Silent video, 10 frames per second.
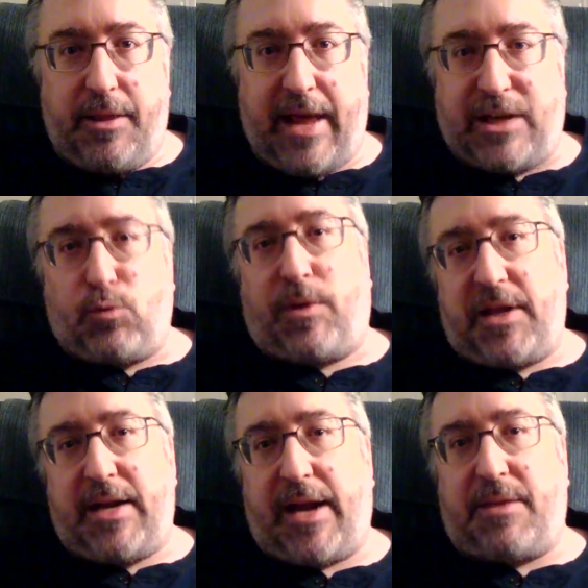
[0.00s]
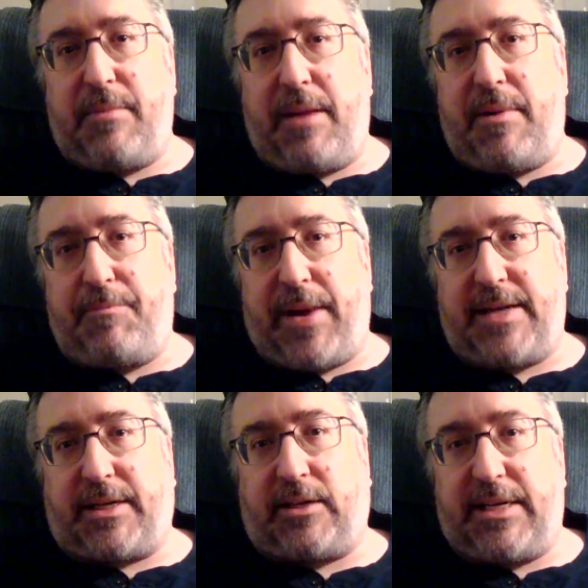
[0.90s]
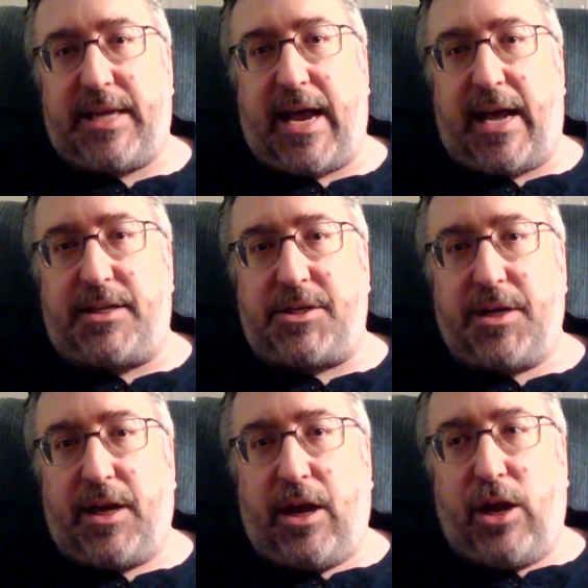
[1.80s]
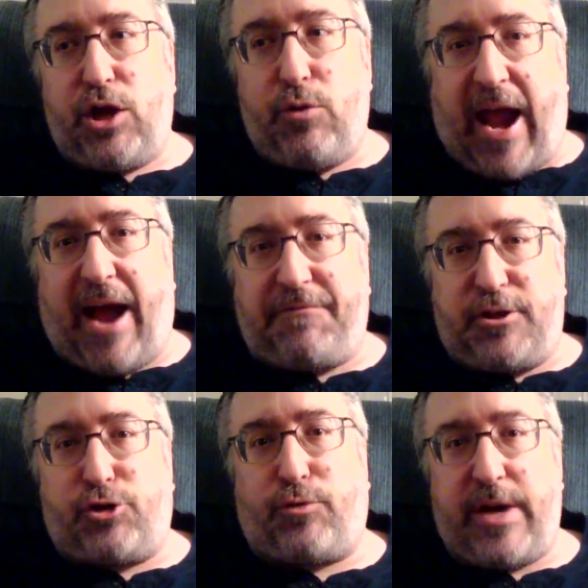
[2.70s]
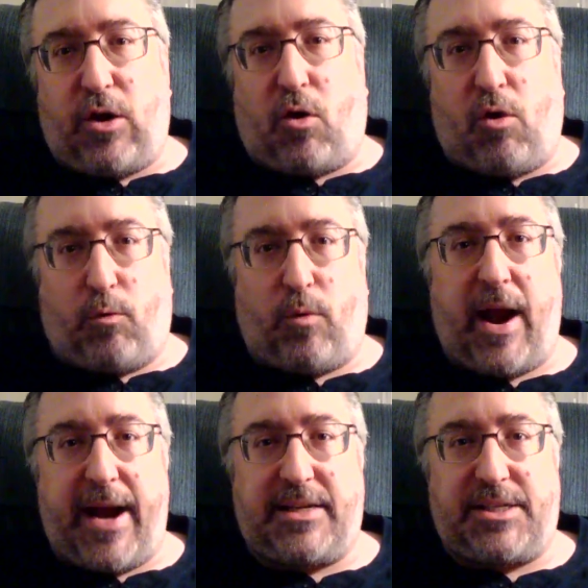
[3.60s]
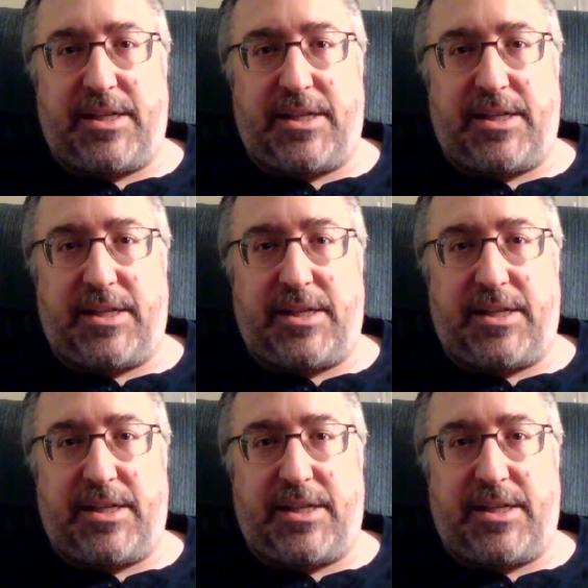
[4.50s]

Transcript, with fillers: That's what the Ninth Amendment basically says. you have to treat all rights